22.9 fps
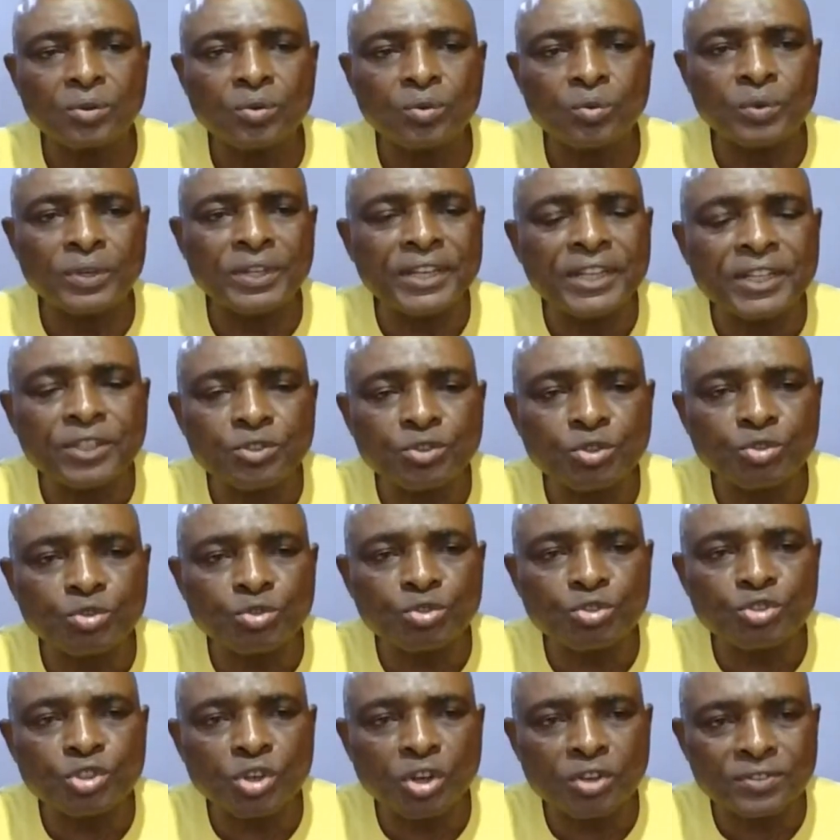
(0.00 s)
We need to
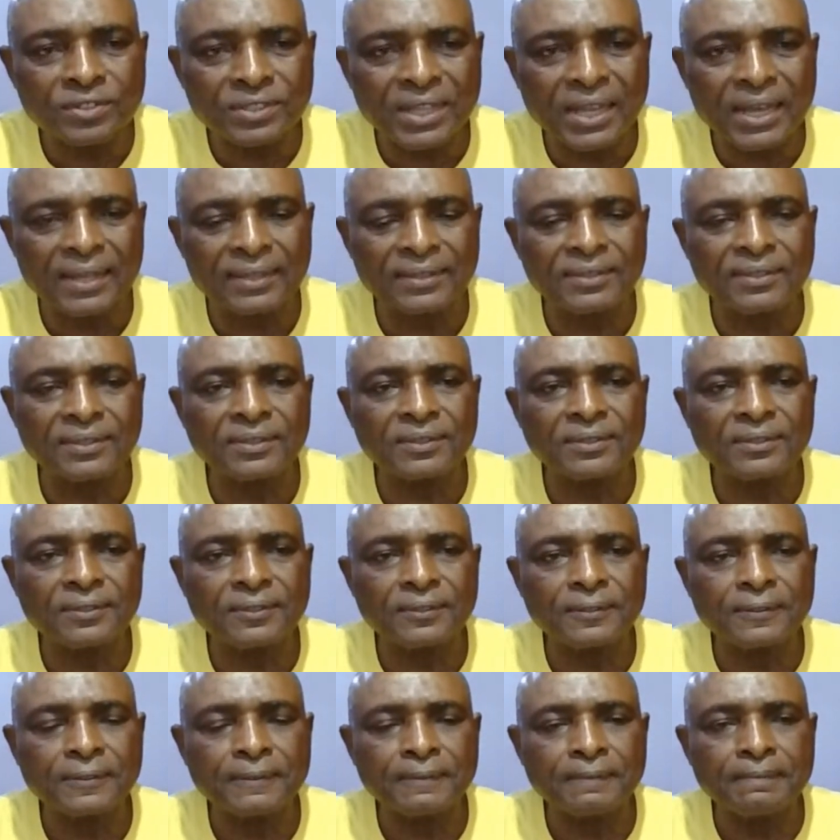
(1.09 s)
do just that.
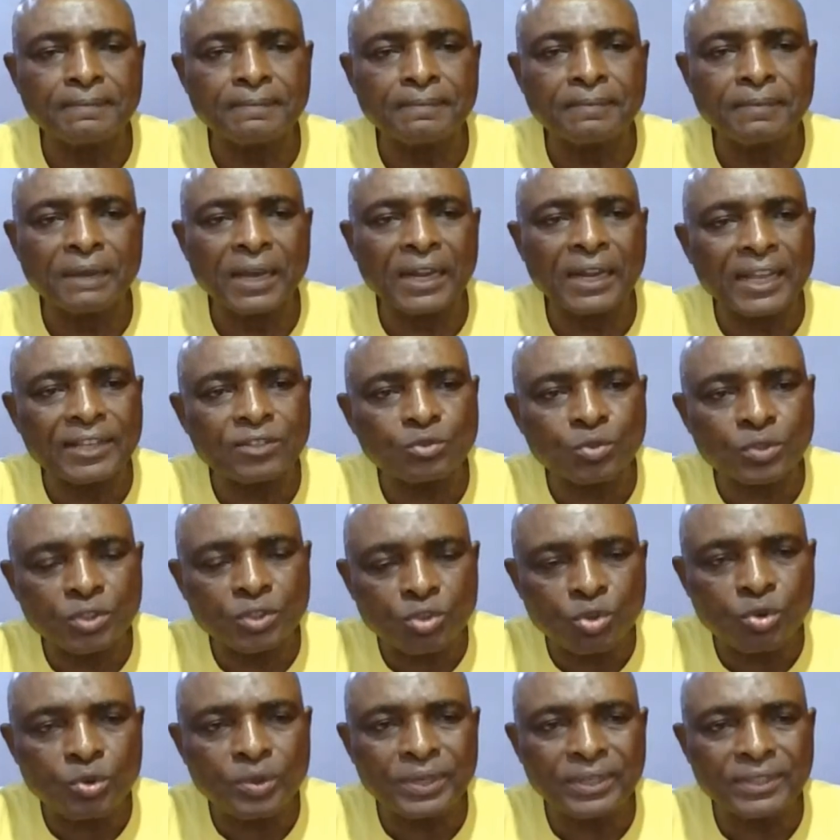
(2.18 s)
And as we
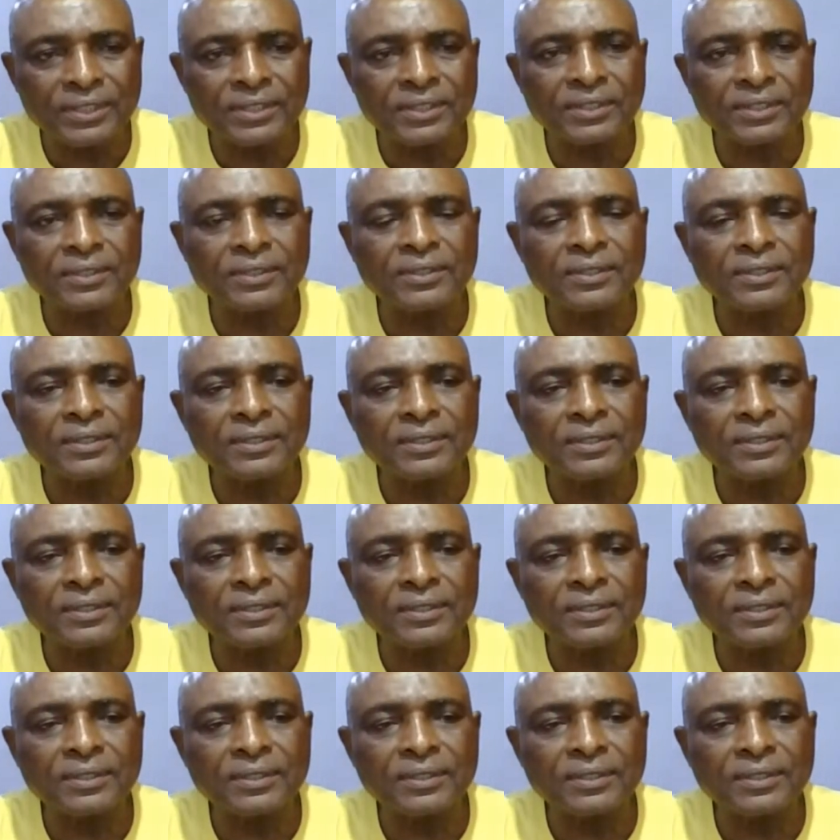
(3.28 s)
do it,